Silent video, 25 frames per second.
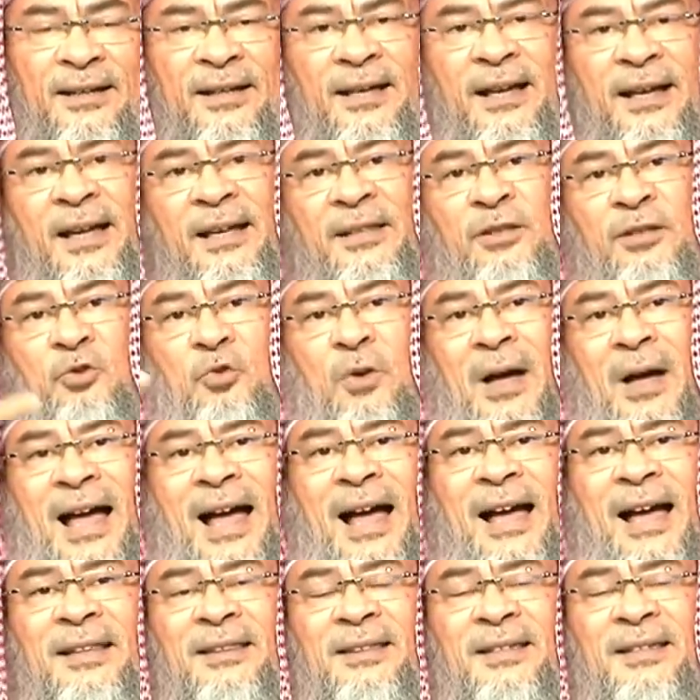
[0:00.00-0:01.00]
and you
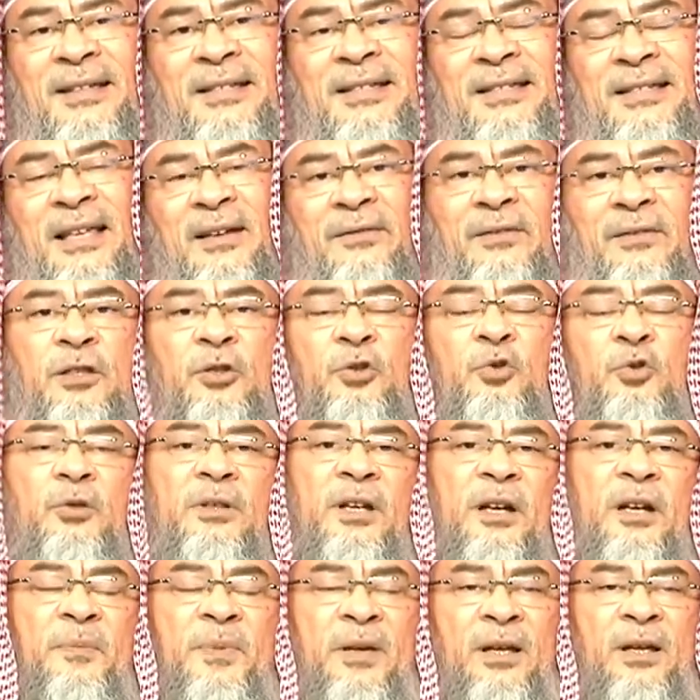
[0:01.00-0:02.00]
add these 7 to
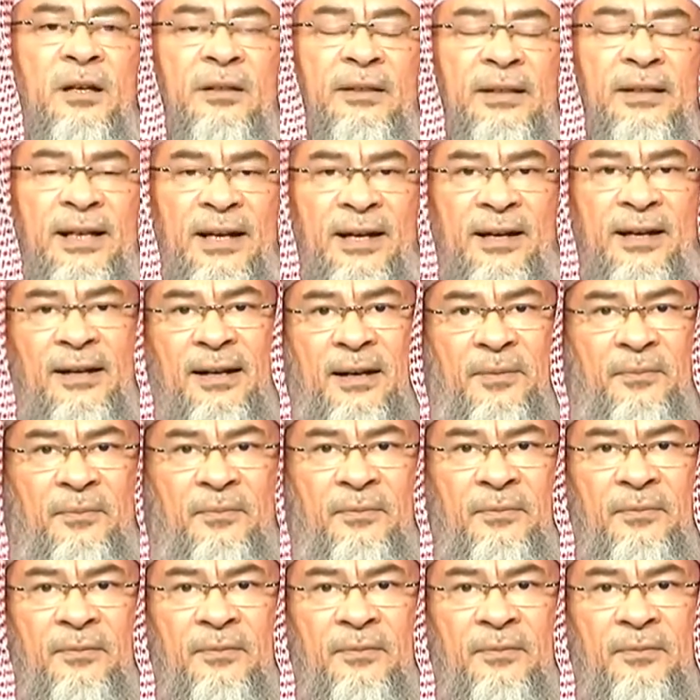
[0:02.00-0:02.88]
takbiratul ihram.